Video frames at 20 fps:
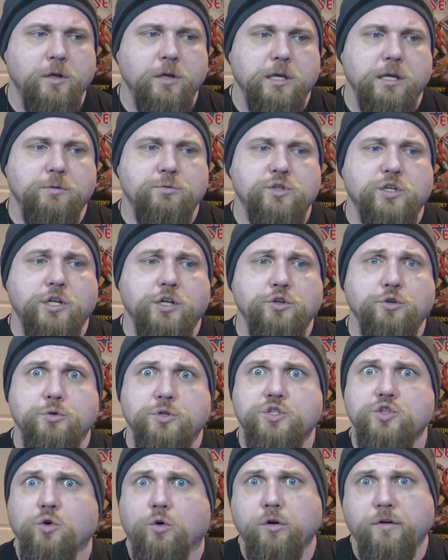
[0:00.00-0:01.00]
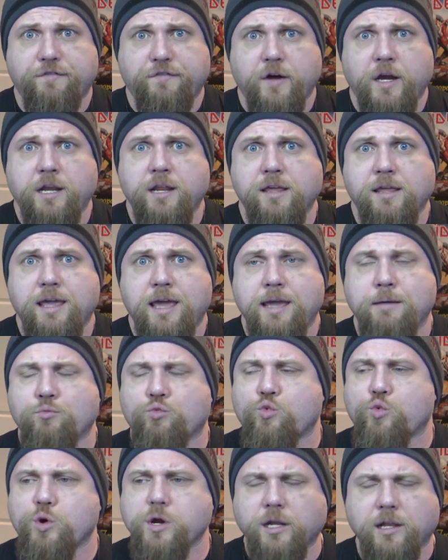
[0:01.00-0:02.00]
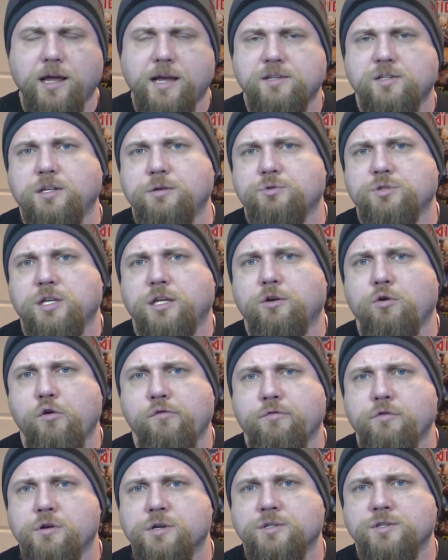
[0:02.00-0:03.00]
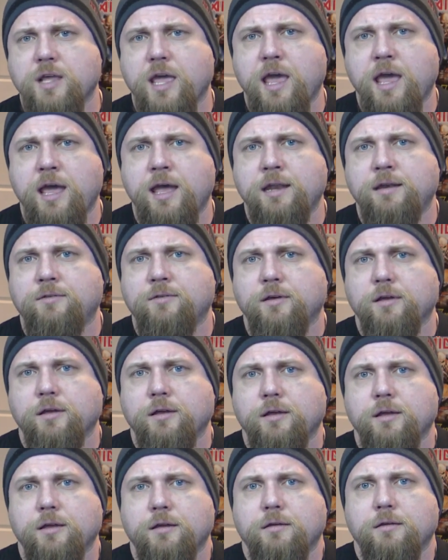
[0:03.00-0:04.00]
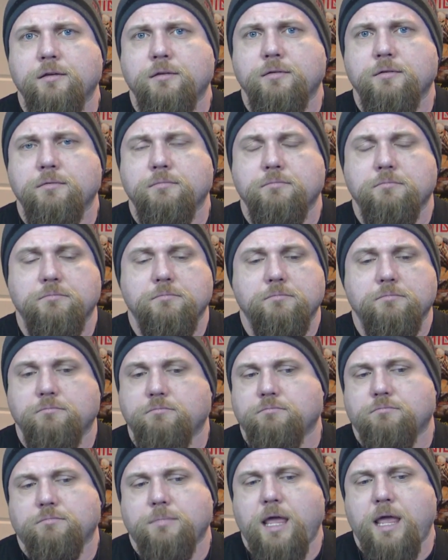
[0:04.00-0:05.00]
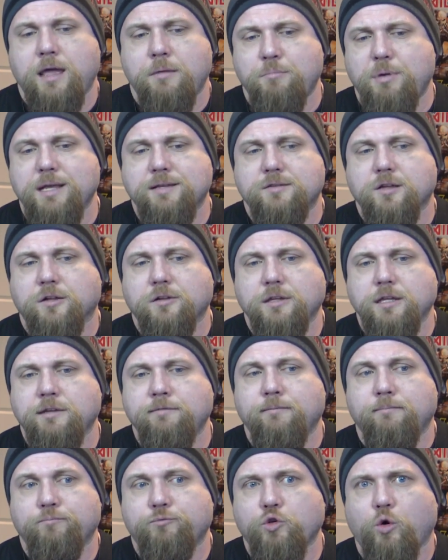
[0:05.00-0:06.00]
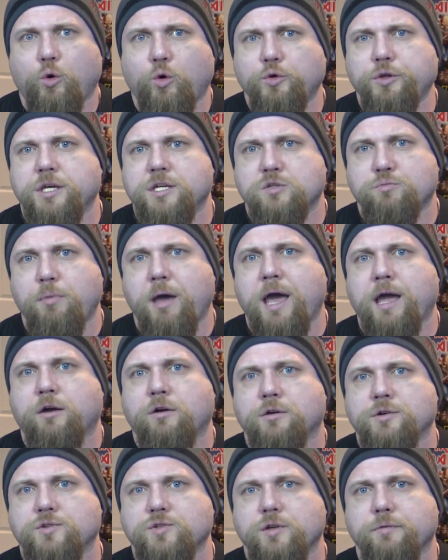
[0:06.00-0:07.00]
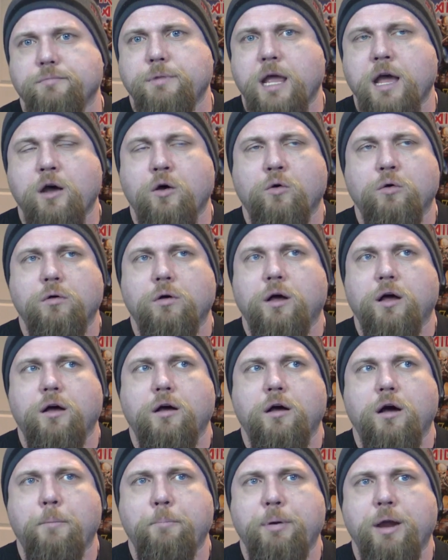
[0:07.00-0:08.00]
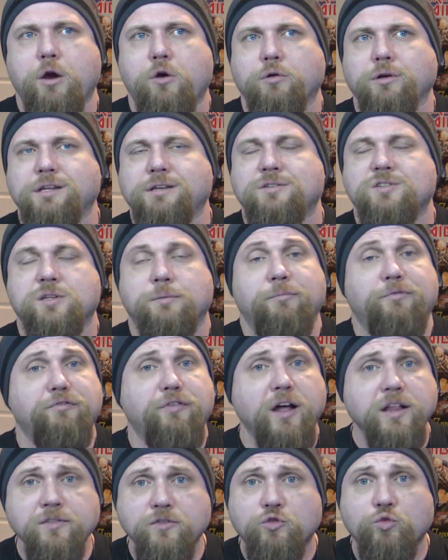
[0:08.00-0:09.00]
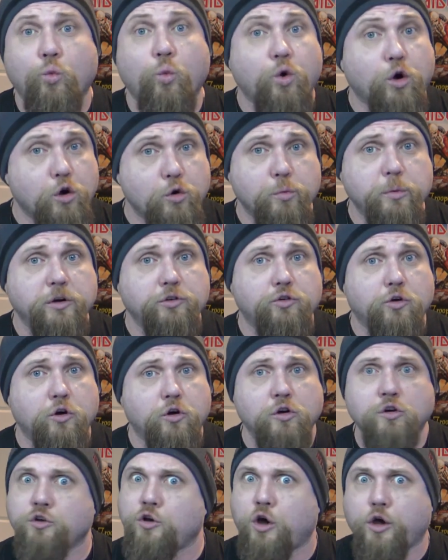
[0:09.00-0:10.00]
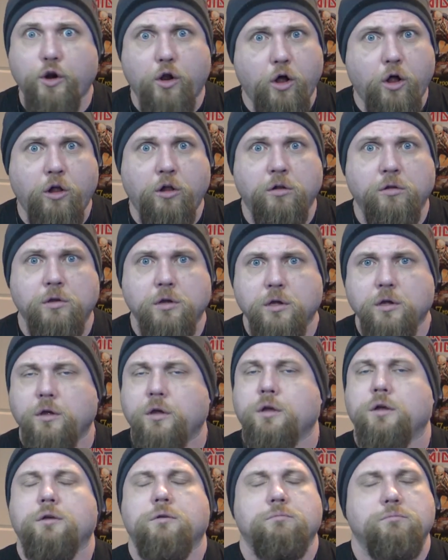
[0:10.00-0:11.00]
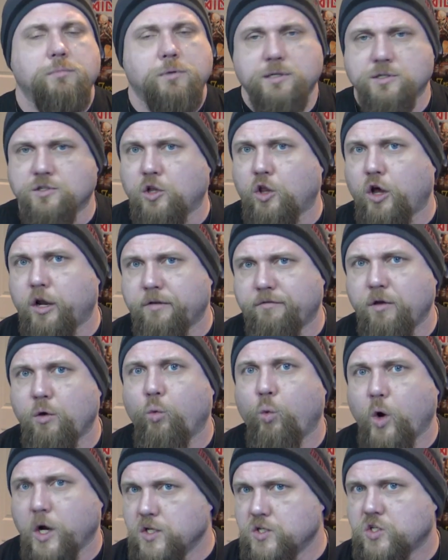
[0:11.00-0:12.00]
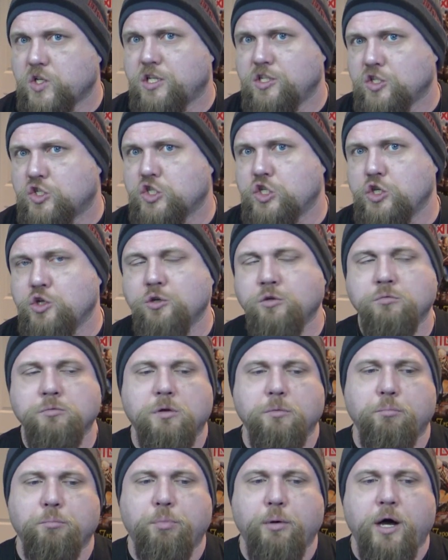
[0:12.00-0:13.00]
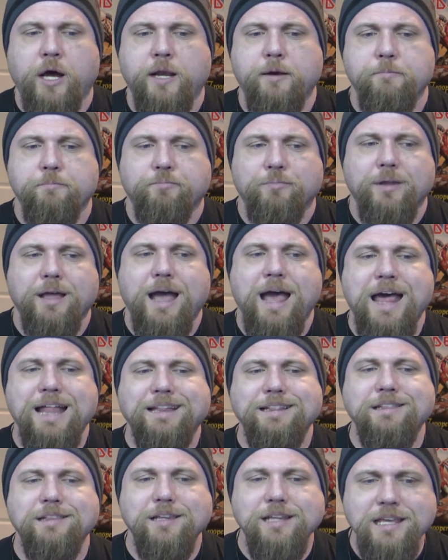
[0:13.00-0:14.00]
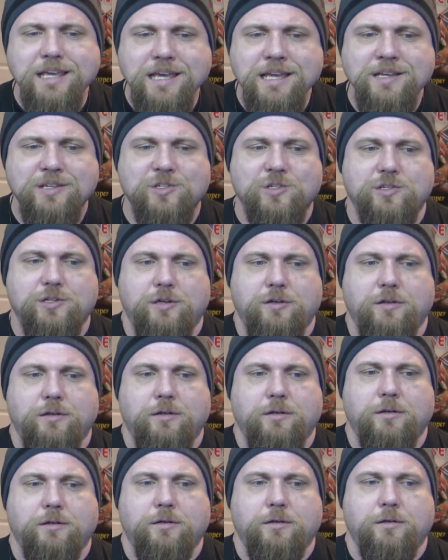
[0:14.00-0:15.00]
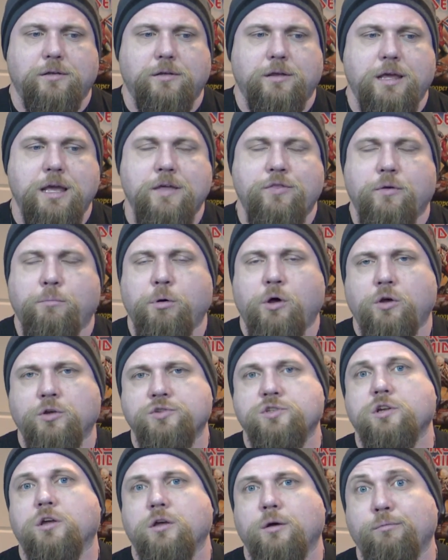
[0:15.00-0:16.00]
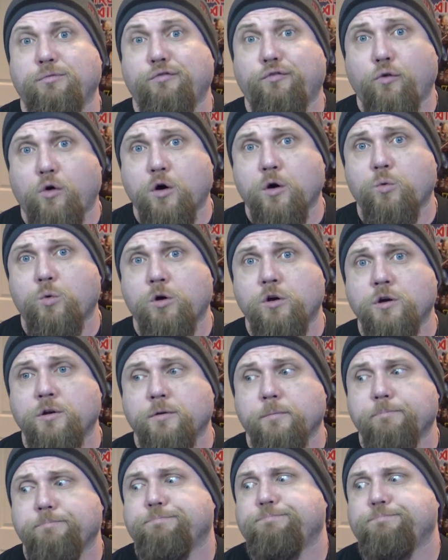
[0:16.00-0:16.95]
He was going to do a sword fighting game, realized he was in over his head, and basically told his backers. Now, apparently, some funds were returned, not all, because a lot of it was consumed, but at least he had the balls to come forward